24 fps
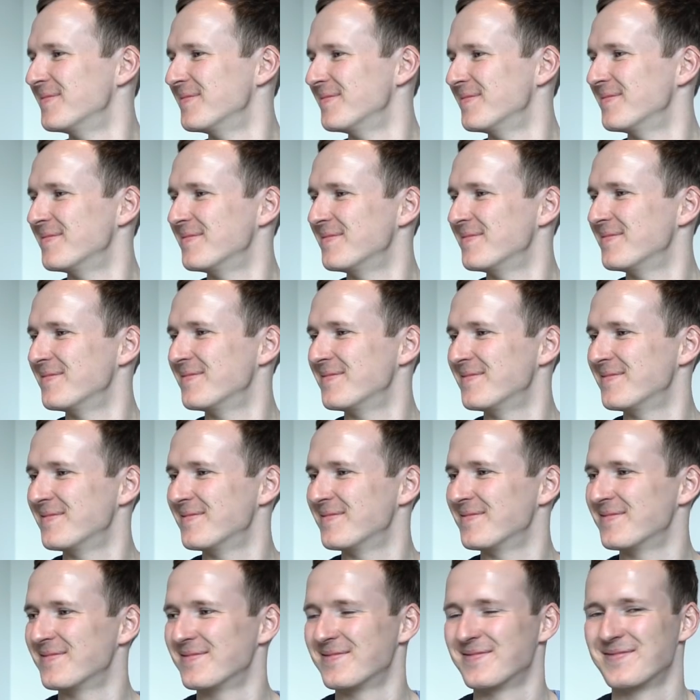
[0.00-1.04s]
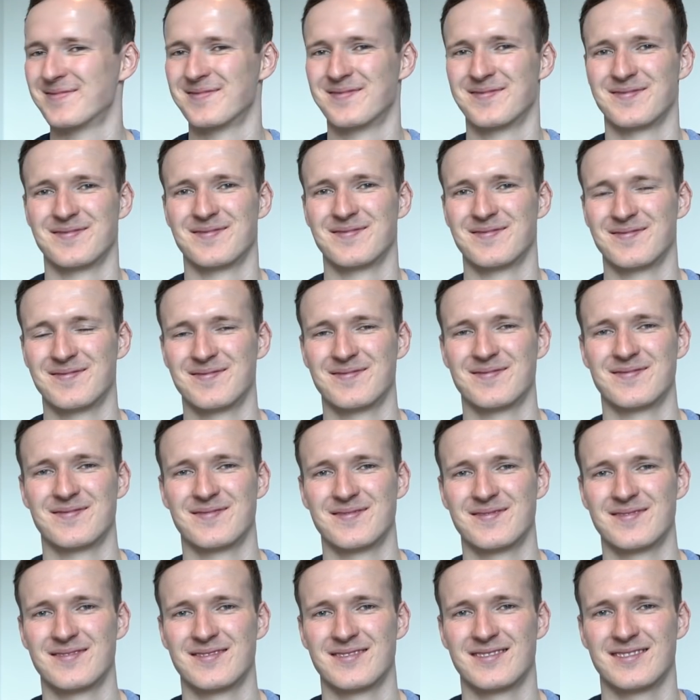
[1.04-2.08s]

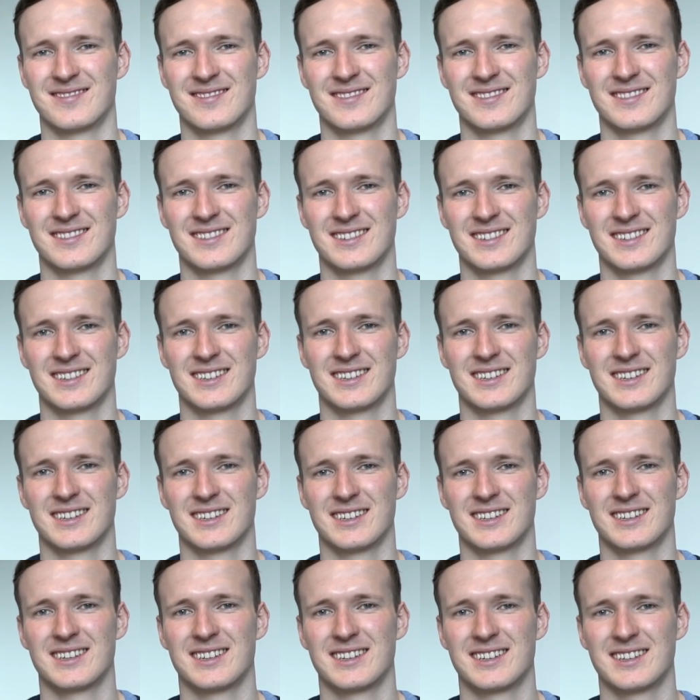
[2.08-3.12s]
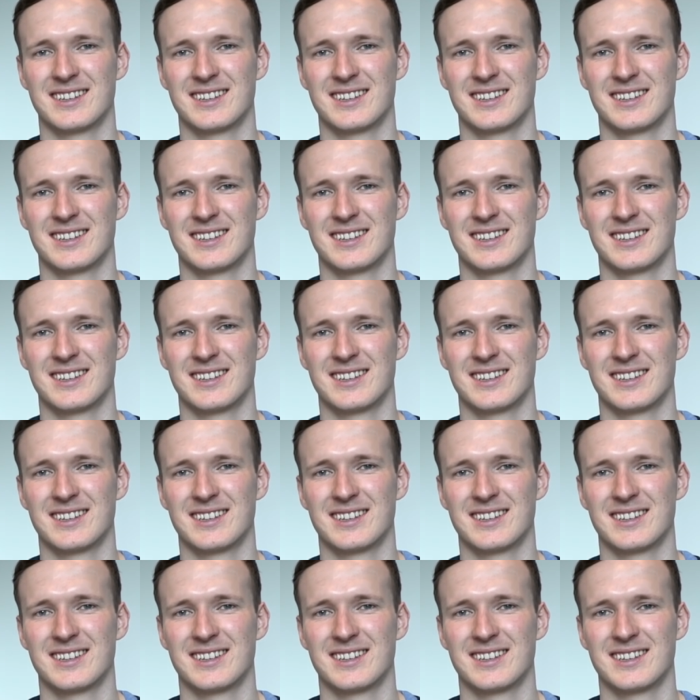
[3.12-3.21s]
(not speaking)